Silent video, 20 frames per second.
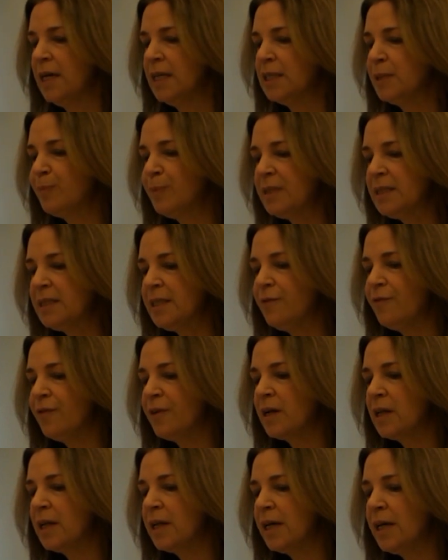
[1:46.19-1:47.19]

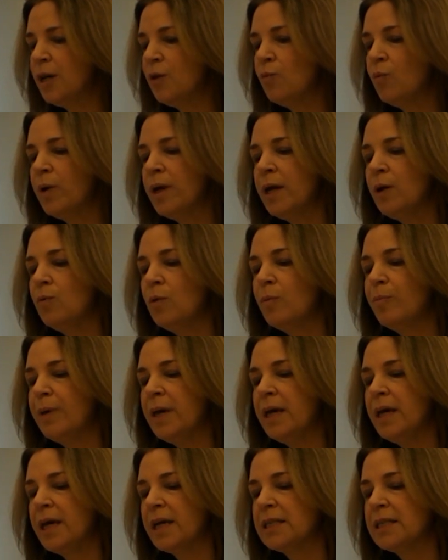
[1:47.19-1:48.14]
Specifically, we will be